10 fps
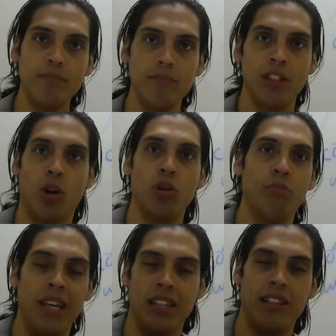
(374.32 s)

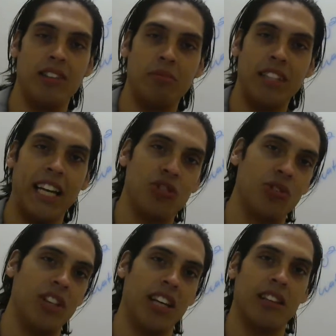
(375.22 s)
Gold being the substantial
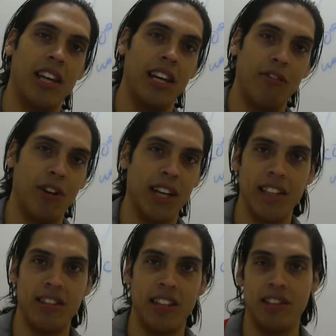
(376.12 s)
thing, like
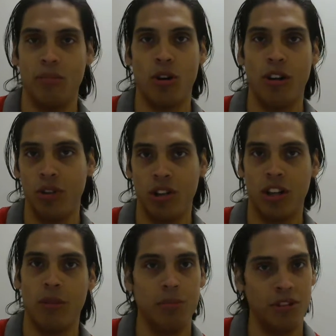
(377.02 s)
frankincense and myrrh, if you look
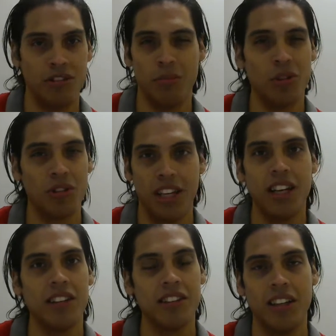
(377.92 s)
them up, they're similar
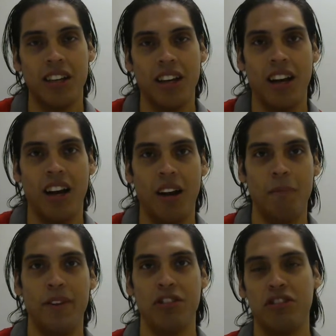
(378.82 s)
things.
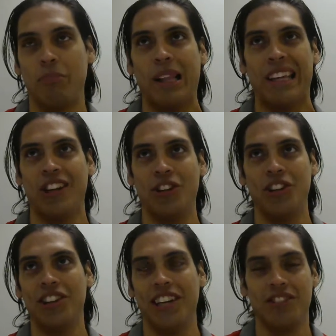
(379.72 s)
They're smelling
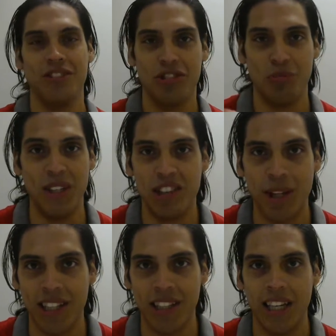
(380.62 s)
good things, they're sweet
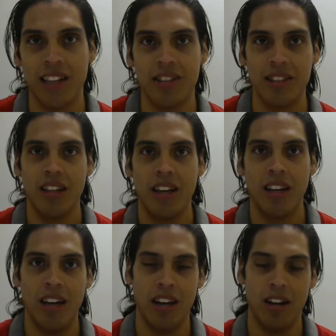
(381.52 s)
smelling things,
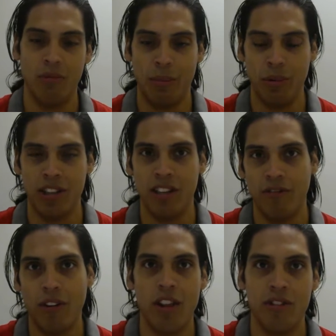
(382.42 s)
representing the
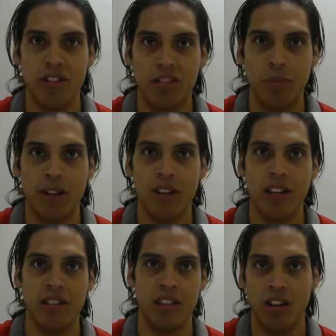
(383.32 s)
Father and the
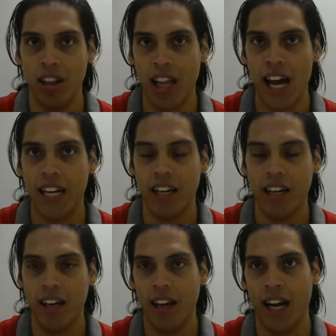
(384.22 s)
Spirit because they're alike.
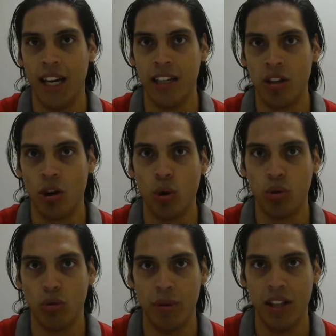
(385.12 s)
And
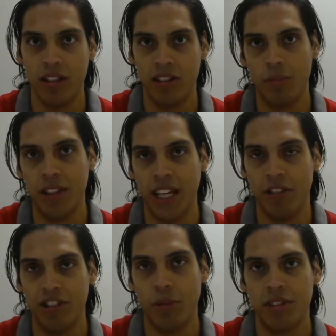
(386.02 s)
gold would be the thing
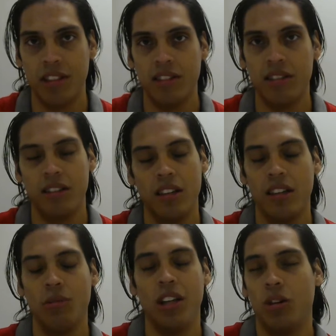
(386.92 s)
of substance.
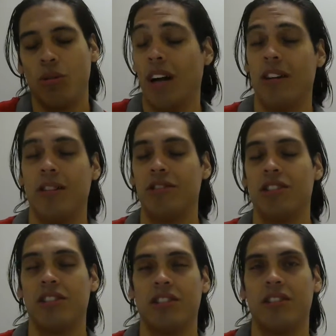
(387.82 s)
Really cool. I don't know. It's
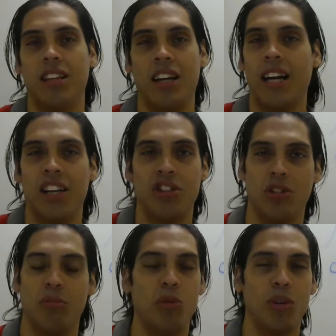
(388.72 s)
just a thing God
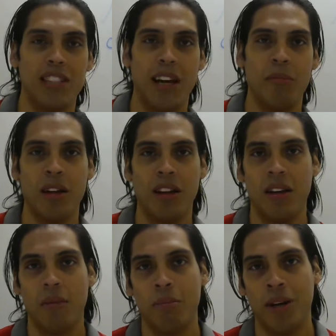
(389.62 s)
showed me one time.
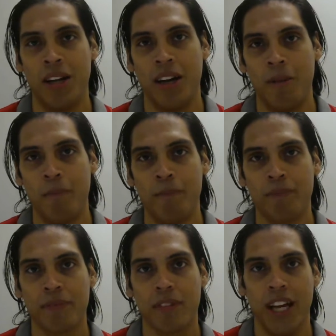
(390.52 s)
But
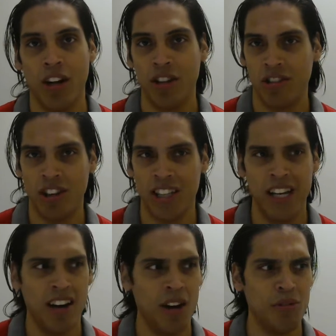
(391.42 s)
it all started
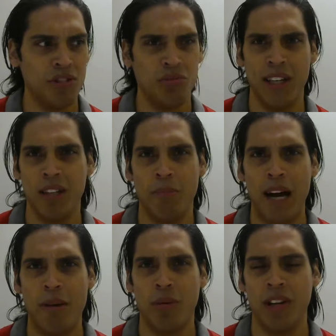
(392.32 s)
there. I was just reading the
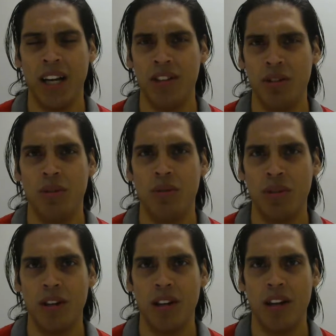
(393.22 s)
Bible, and I knew,
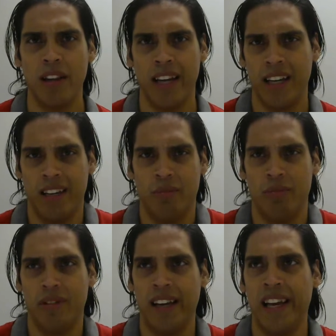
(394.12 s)
like, I
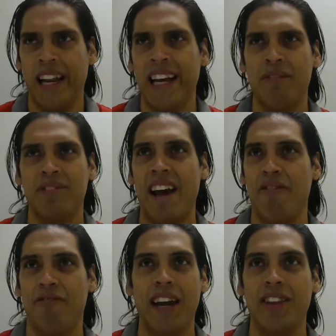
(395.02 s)
didn't have to
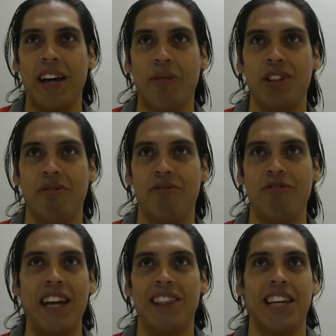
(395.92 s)
have faith. I wasn't
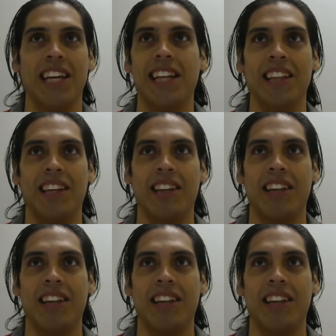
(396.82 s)
faithing anything.